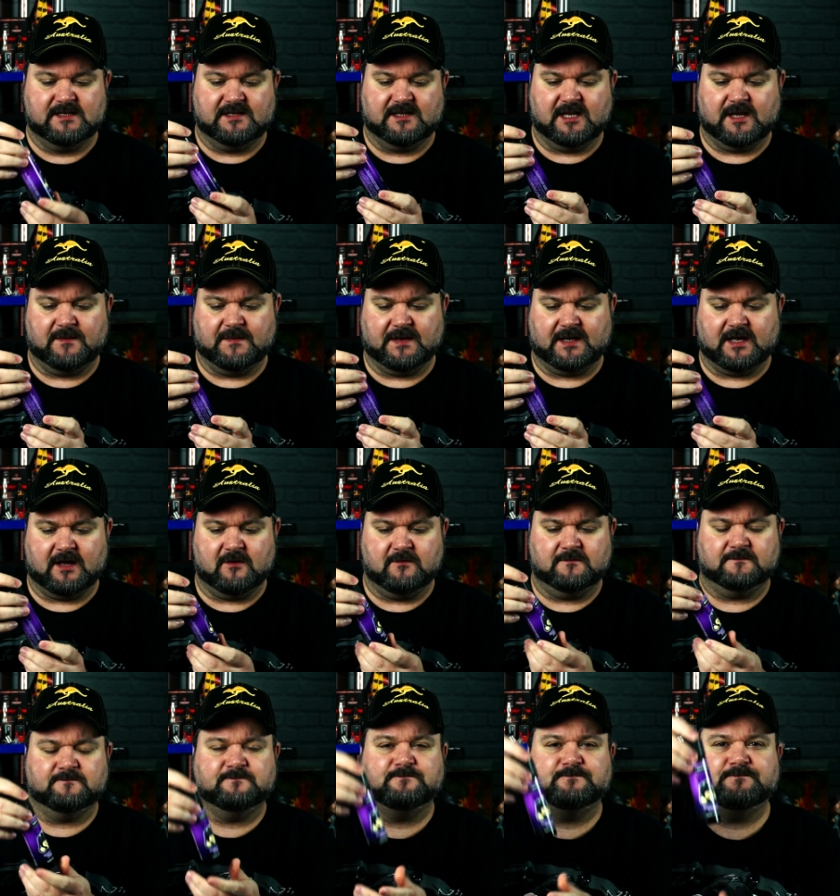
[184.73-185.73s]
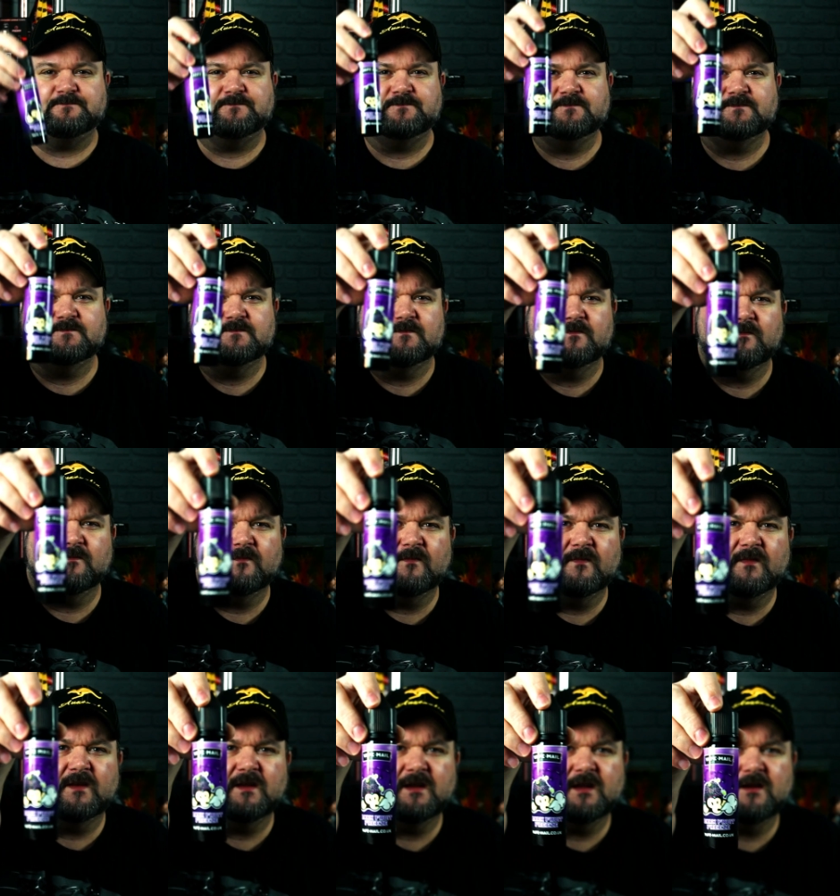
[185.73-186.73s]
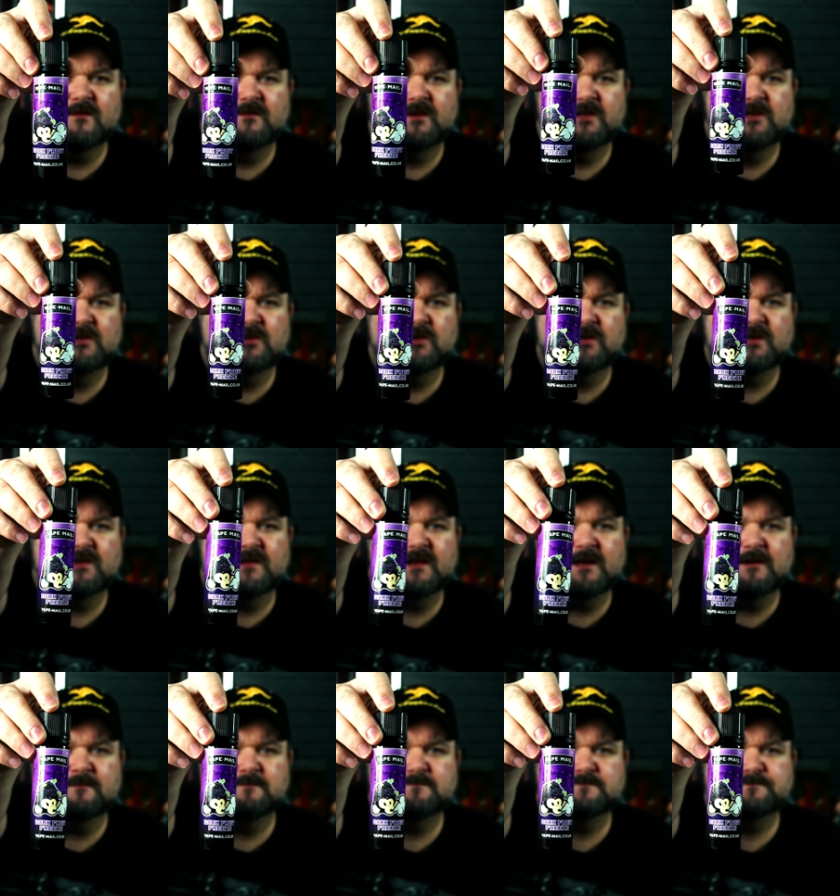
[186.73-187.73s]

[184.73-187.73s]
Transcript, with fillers: There we go. Have a little look at that.